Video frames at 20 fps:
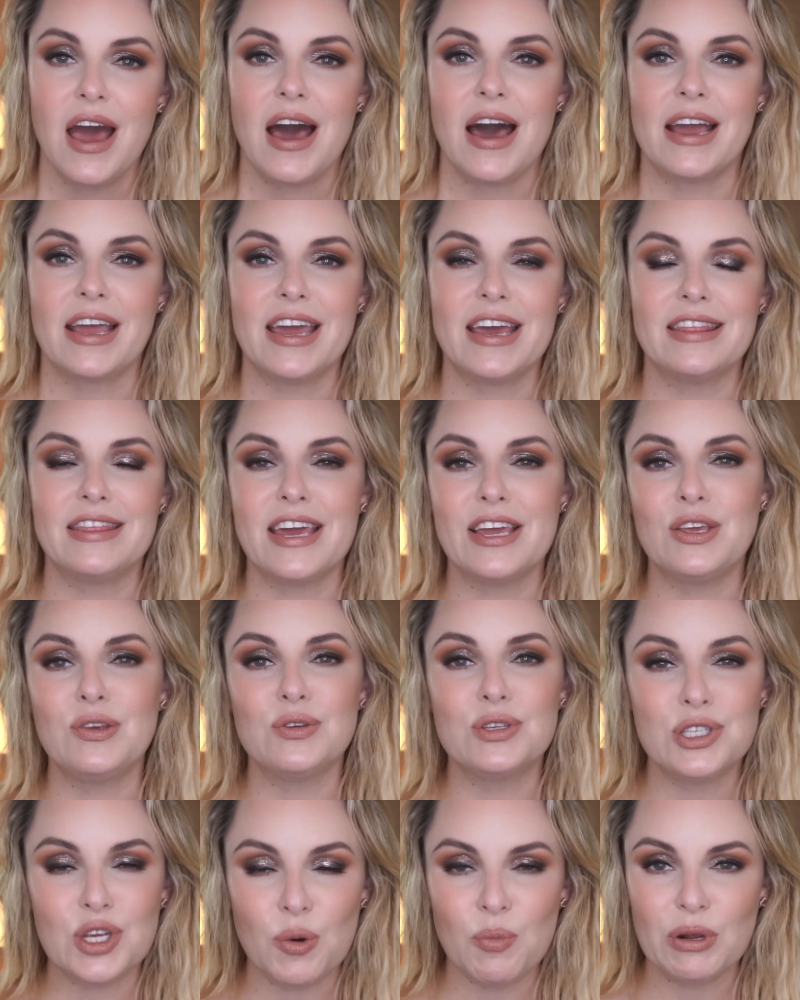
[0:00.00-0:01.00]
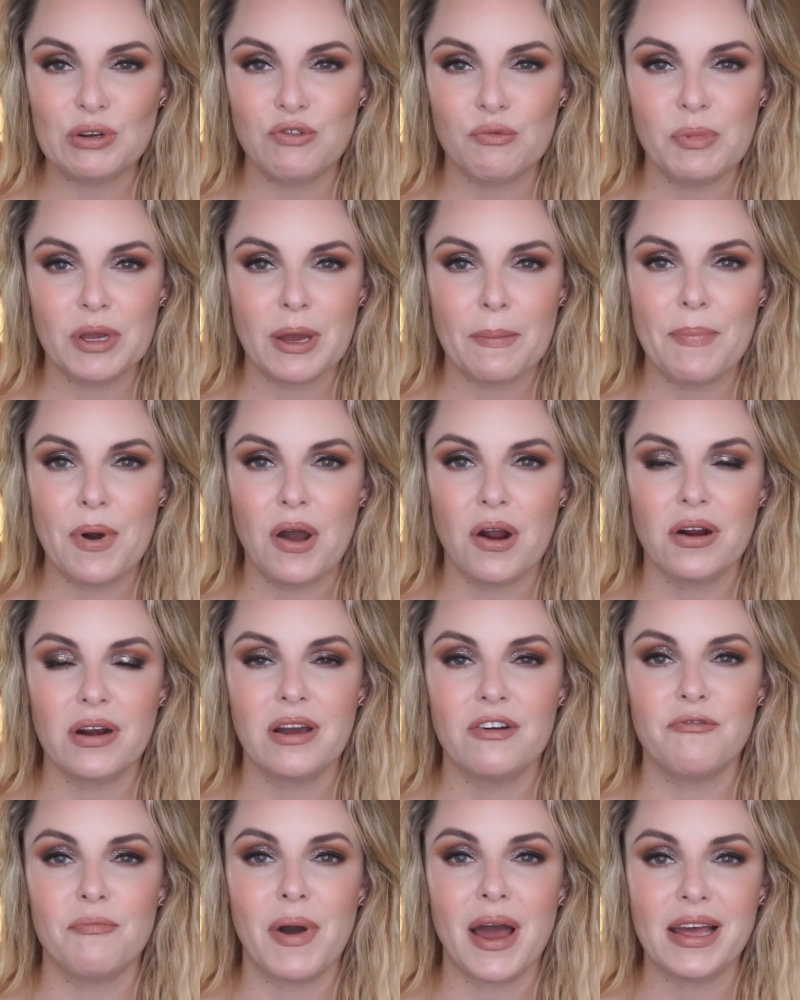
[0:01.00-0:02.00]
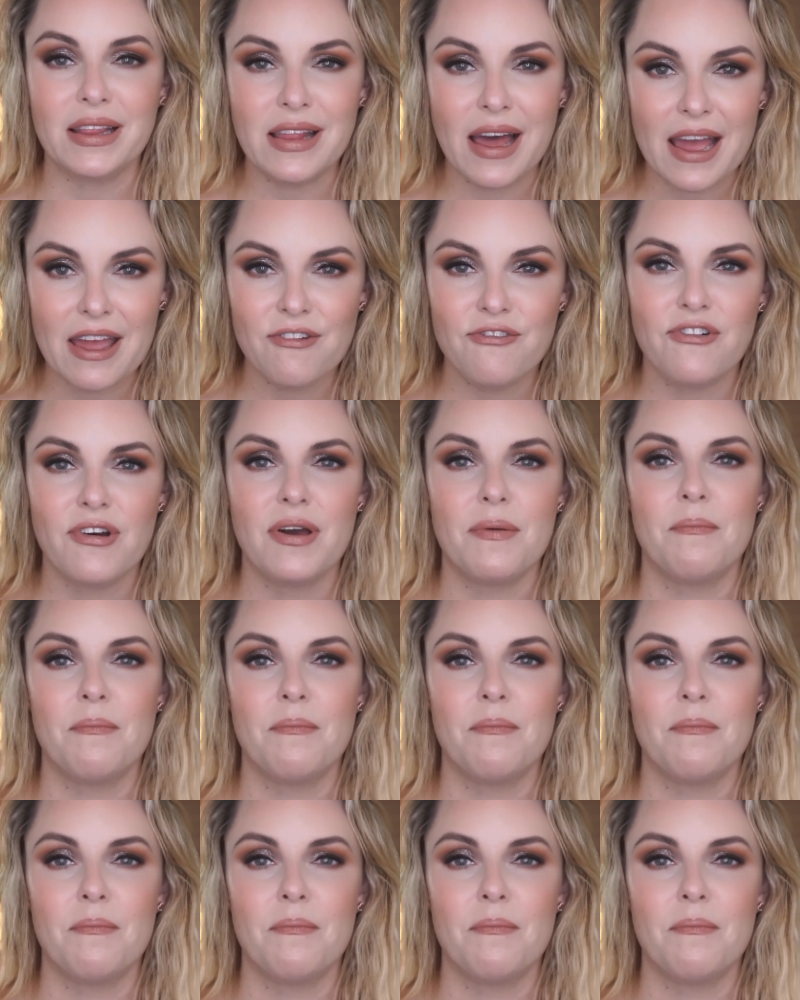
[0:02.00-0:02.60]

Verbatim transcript: Again, thank you so much for being a part of my life,